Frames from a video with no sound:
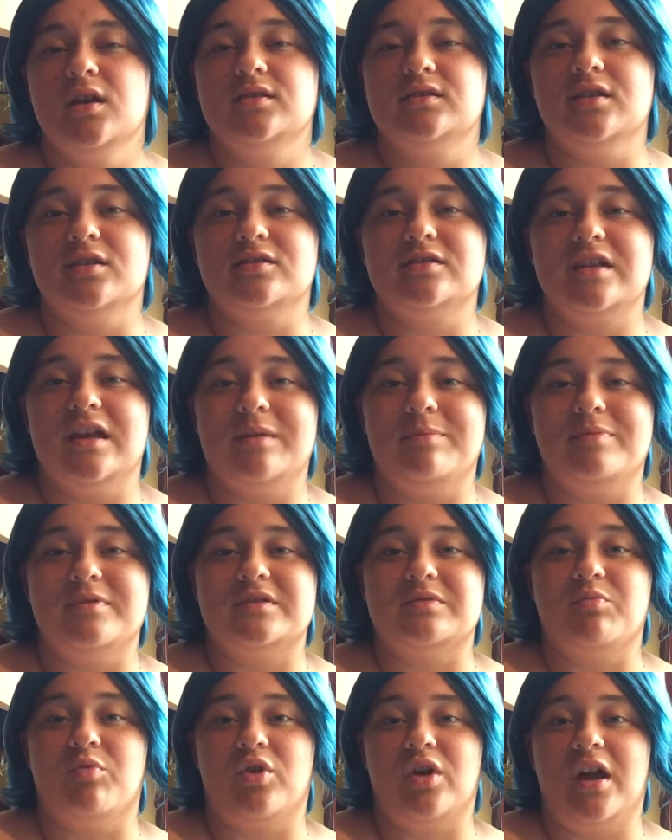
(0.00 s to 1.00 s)
Duct tape
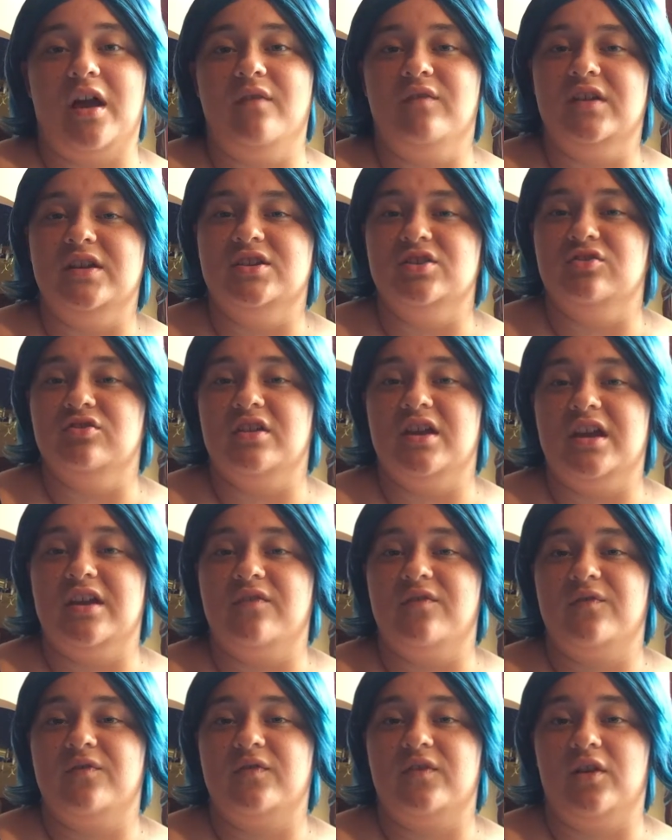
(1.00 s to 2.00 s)
is more heavy duty
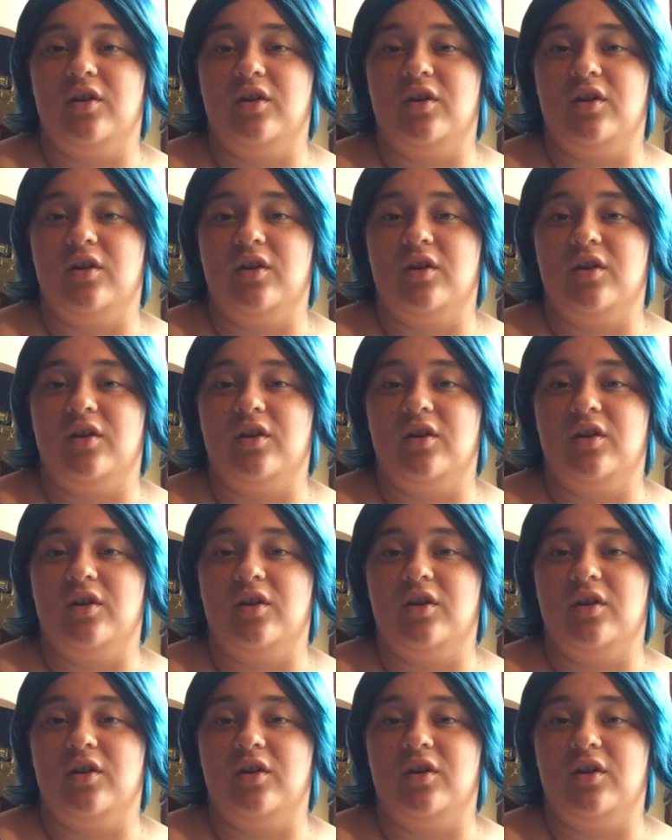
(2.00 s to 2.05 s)
if